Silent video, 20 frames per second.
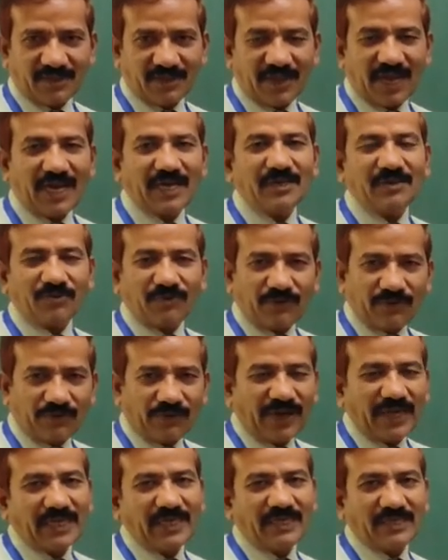and
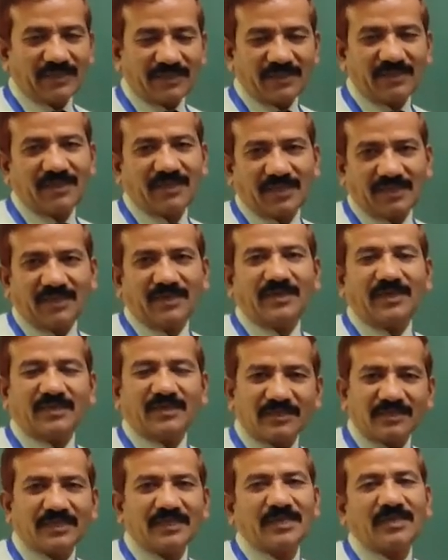why it is the
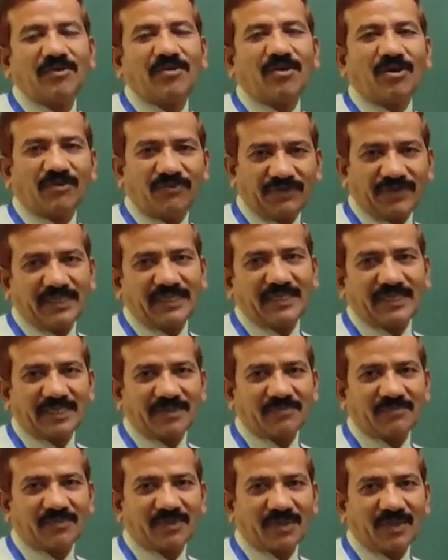necessity of it,
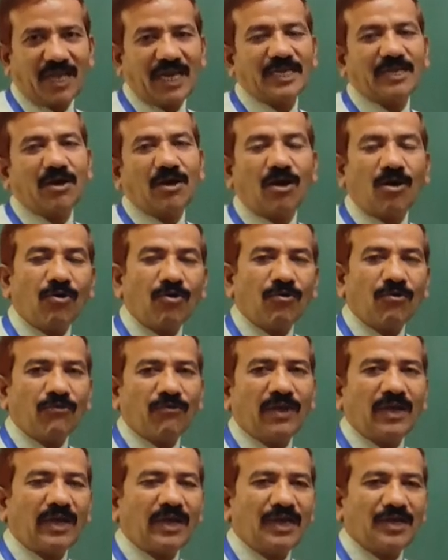and how
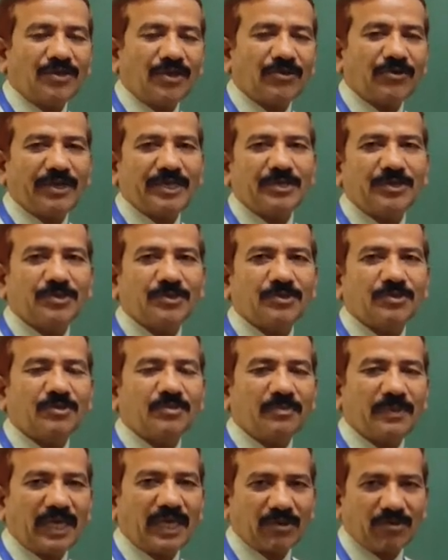well you are going
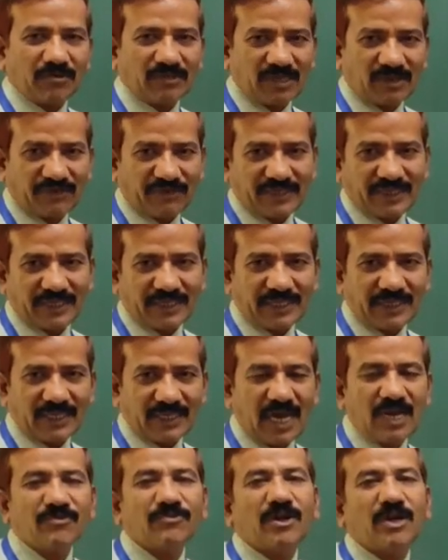to make use of it,
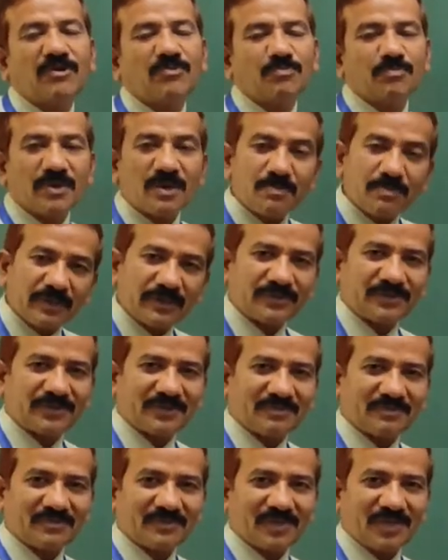and what
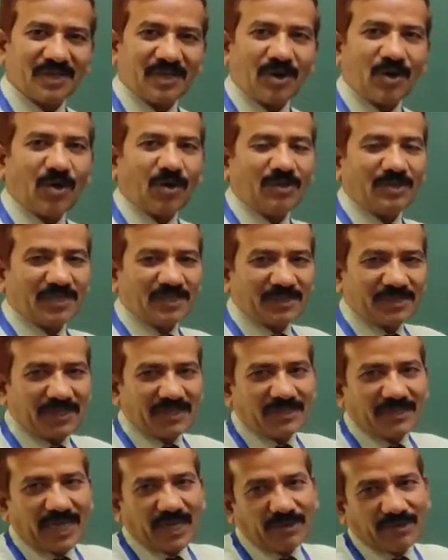purpose. All these
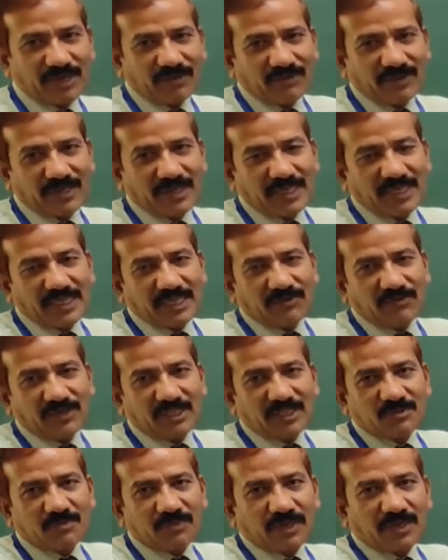things I have given in the
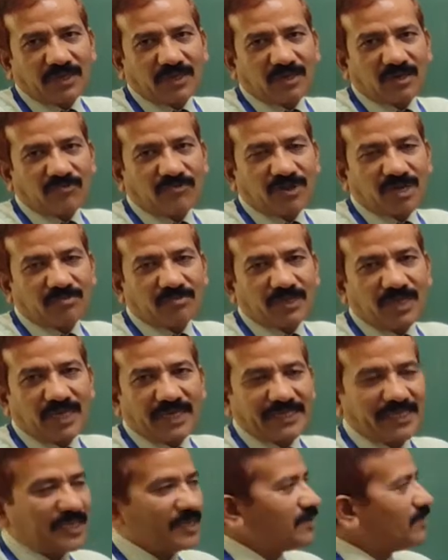first paragraph of the
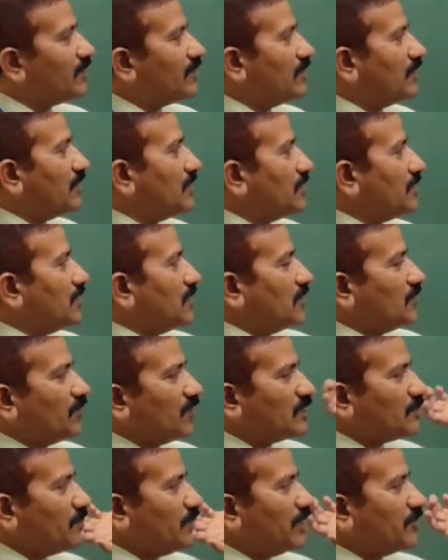letter. In the
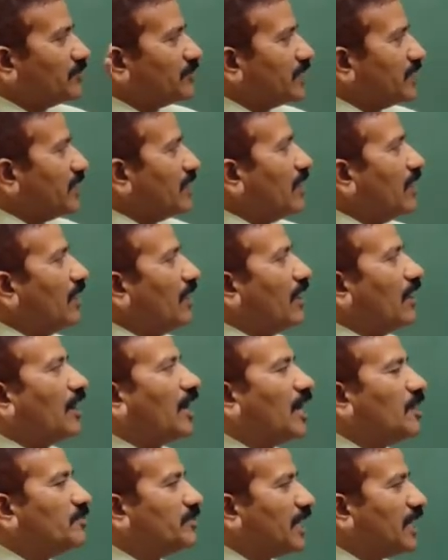first place, see,
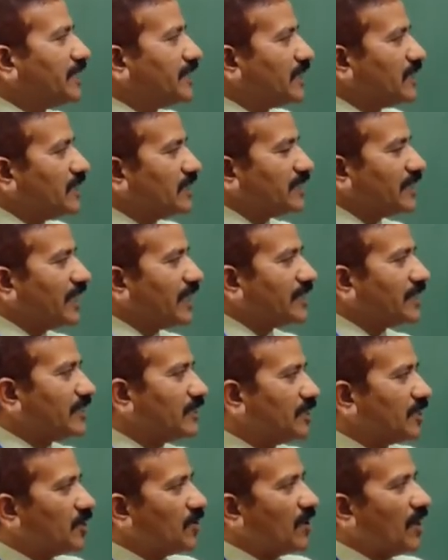I am writing this
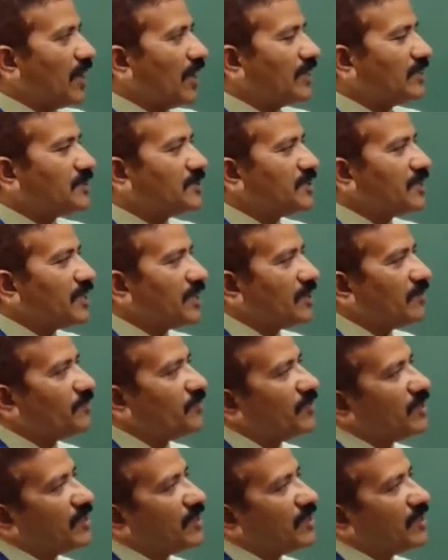letter as the